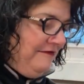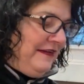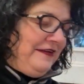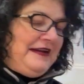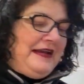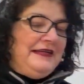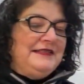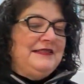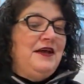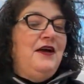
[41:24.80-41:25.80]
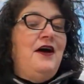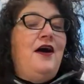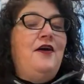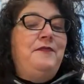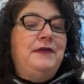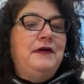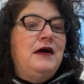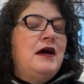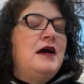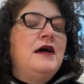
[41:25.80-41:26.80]
very nice. Oh,
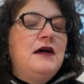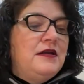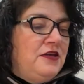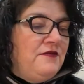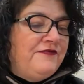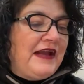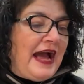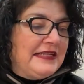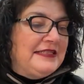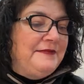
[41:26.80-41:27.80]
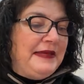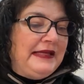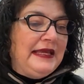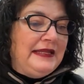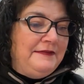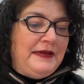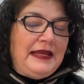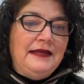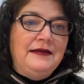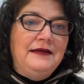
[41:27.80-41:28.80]
you've got to be kidding
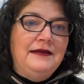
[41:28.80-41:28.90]
me.